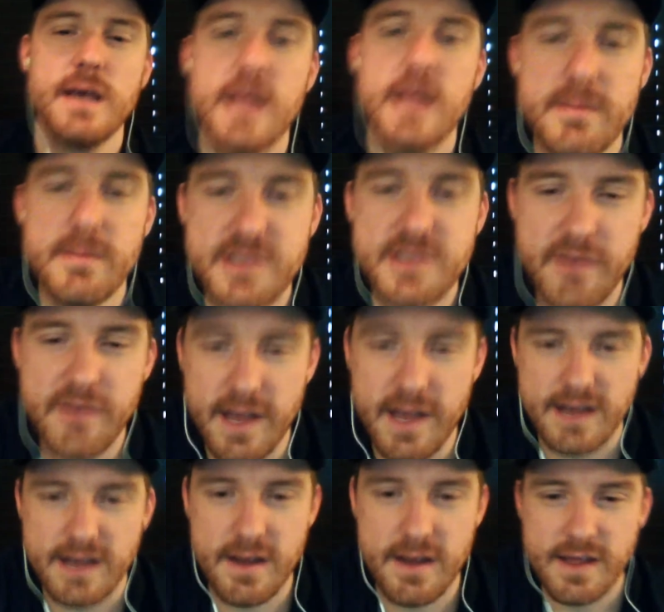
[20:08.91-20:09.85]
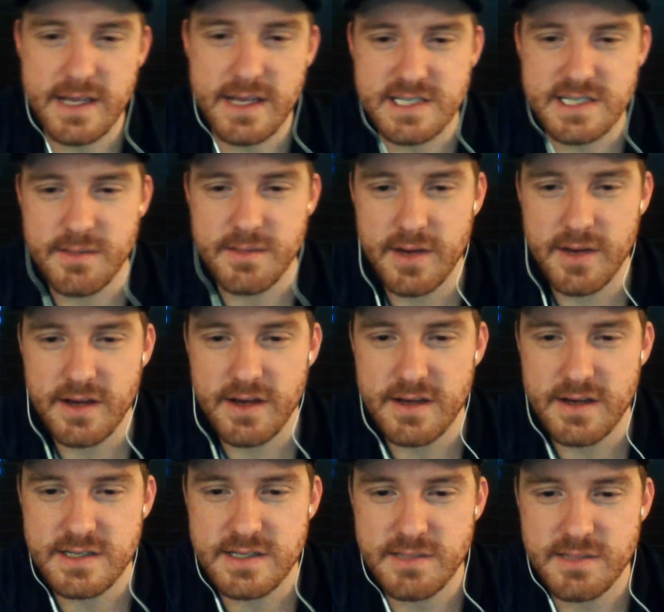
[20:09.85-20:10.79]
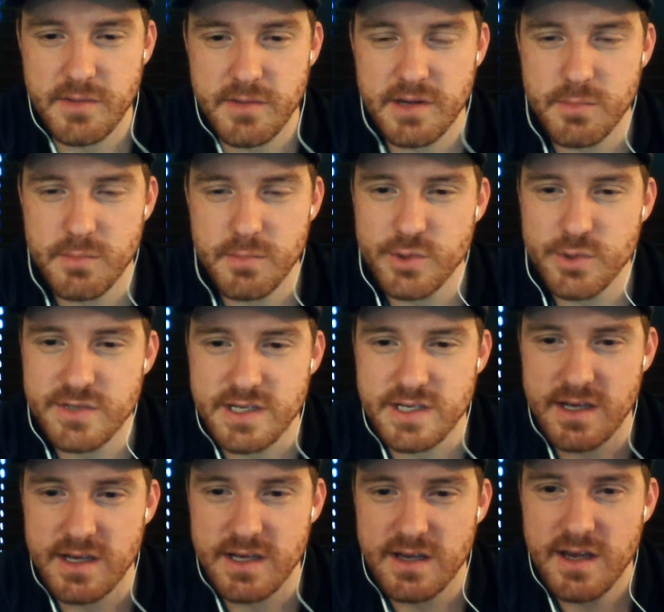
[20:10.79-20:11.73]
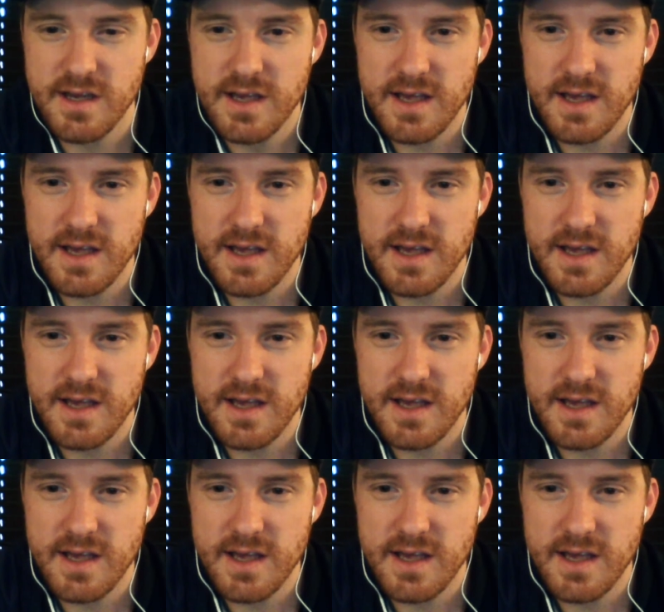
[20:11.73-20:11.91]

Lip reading: Let me see if I can get some good music